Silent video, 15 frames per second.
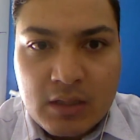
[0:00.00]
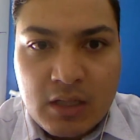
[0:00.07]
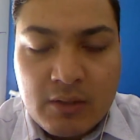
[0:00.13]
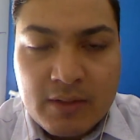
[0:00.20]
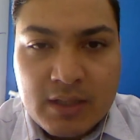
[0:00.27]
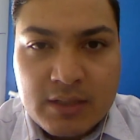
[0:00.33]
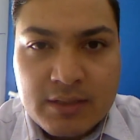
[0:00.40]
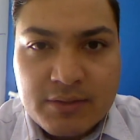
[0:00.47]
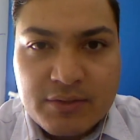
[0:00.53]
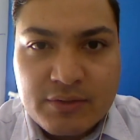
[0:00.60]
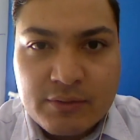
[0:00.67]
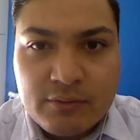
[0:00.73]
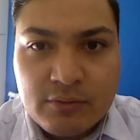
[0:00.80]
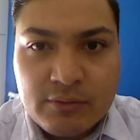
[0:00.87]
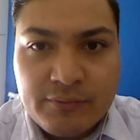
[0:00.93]
I reckon it's
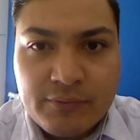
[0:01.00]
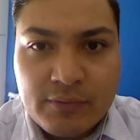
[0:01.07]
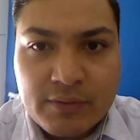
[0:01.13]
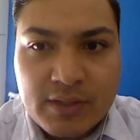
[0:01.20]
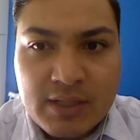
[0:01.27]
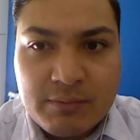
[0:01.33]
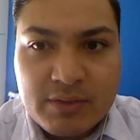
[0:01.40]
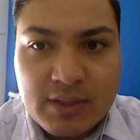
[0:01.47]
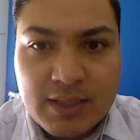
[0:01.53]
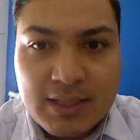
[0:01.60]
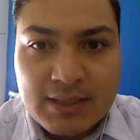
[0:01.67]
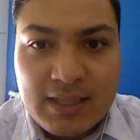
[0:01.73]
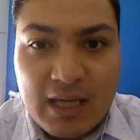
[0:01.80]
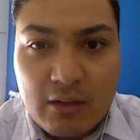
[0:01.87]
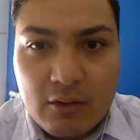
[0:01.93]
good for them to
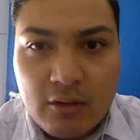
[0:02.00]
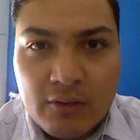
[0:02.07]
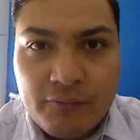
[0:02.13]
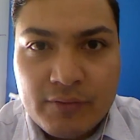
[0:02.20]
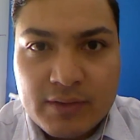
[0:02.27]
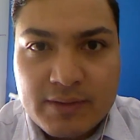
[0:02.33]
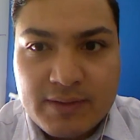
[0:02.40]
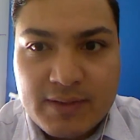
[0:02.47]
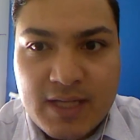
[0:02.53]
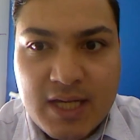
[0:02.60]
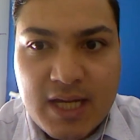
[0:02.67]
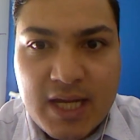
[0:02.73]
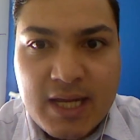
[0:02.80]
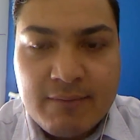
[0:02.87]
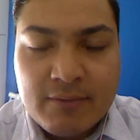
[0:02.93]
get that confidence
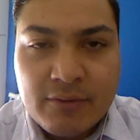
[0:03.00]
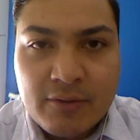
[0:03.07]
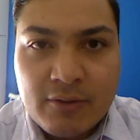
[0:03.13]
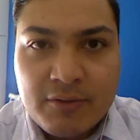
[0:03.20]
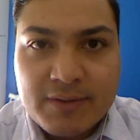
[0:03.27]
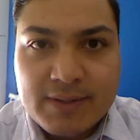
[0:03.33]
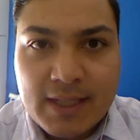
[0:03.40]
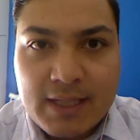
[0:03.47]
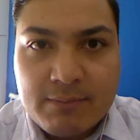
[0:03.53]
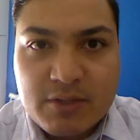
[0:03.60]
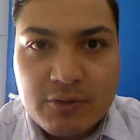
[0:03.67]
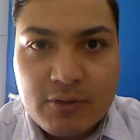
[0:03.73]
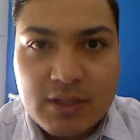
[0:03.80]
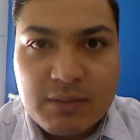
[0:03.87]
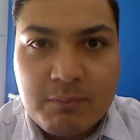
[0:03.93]
that even though teams
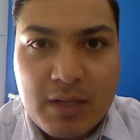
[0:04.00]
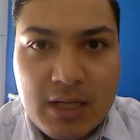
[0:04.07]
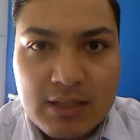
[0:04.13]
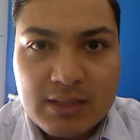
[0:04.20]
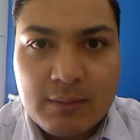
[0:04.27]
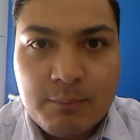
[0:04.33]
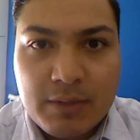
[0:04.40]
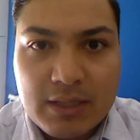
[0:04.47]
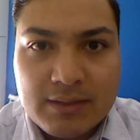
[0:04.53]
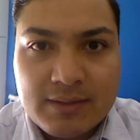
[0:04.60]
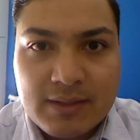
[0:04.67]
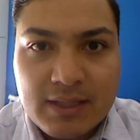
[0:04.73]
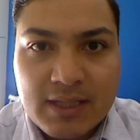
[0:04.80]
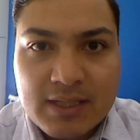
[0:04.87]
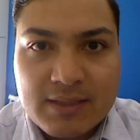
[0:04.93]
try to park the bus
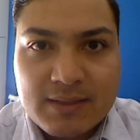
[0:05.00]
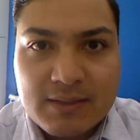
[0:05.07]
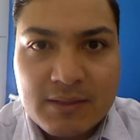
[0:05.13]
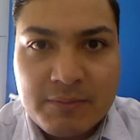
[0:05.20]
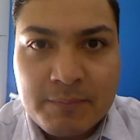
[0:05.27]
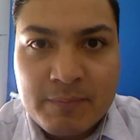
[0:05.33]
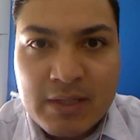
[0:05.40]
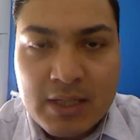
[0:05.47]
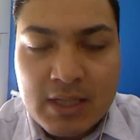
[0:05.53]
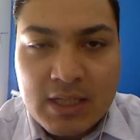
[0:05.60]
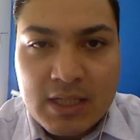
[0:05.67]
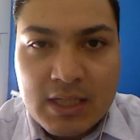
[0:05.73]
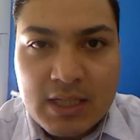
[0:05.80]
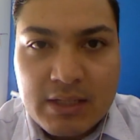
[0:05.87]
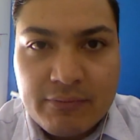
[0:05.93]
against them,
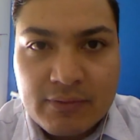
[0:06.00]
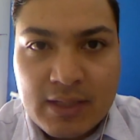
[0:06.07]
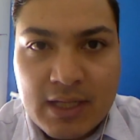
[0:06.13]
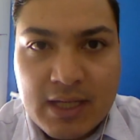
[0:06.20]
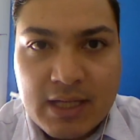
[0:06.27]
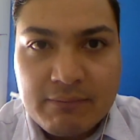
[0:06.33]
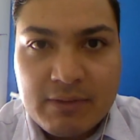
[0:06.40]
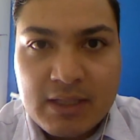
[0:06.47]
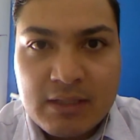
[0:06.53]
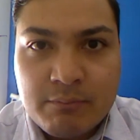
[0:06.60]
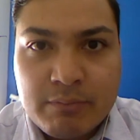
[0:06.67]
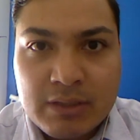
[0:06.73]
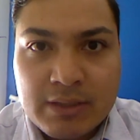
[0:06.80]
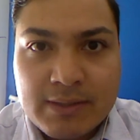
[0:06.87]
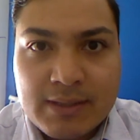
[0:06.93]
if they have that
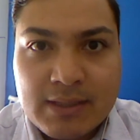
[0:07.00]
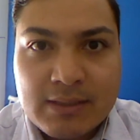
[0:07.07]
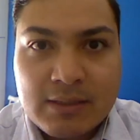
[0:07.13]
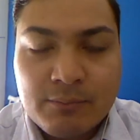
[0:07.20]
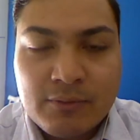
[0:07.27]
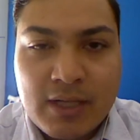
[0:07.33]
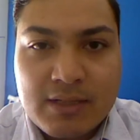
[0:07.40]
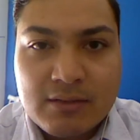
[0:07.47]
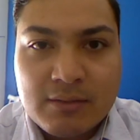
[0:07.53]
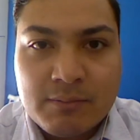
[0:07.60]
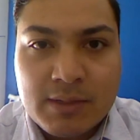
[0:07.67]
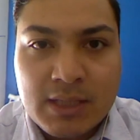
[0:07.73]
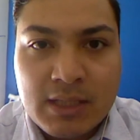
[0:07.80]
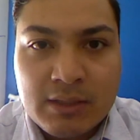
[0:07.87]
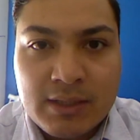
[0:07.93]
ability to break
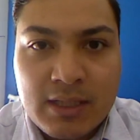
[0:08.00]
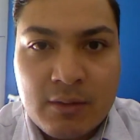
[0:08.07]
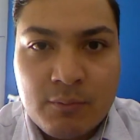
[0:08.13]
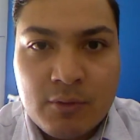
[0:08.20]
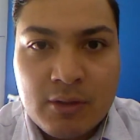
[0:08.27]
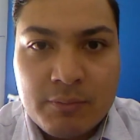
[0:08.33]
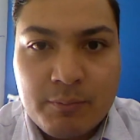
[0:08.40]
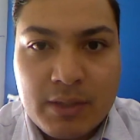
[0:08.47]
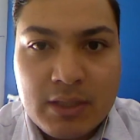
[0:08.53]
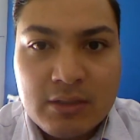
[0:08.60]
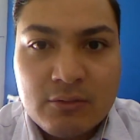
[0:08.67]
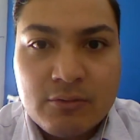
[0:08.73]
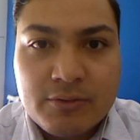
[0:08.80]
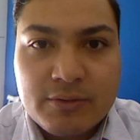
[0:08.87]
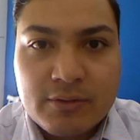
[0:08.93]
them down, that might be a
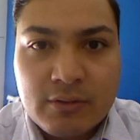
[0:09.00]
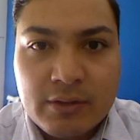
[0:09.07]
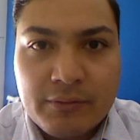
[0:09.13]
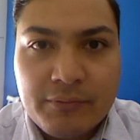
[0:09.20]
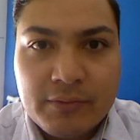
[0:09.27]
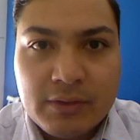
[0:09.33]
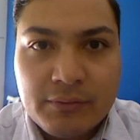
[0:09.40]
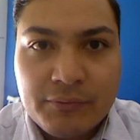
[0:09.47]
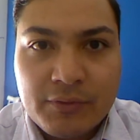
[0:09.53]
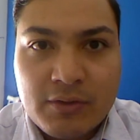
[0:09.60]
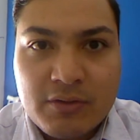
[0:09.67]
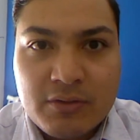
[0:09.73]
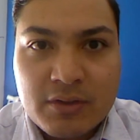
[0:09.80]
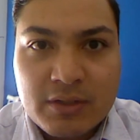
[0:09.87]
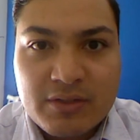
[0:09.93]
good sign for the
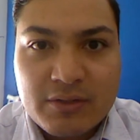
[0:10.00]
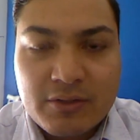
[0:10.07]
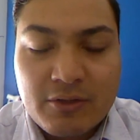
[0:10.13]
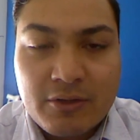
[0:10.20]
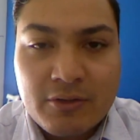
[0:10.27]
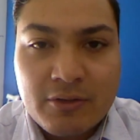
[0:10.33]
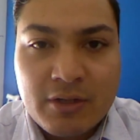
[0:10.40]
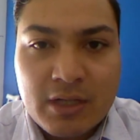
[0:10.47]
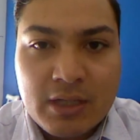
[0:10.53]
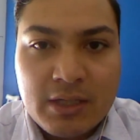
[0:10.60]
future. So